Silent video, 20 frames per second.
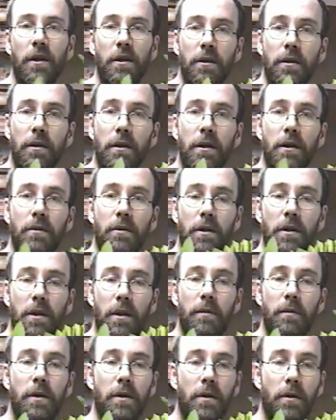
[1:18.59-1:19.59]
So these ones
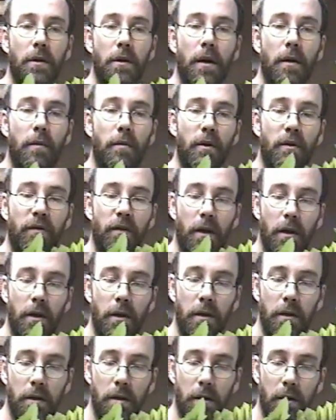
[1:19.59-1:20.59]
I'm just going to
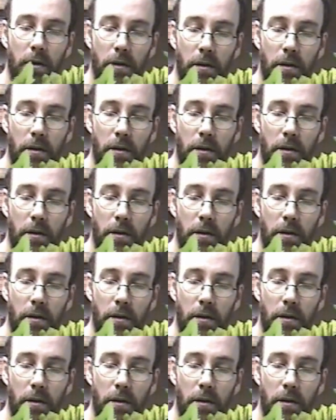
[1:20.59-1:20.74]
improvise.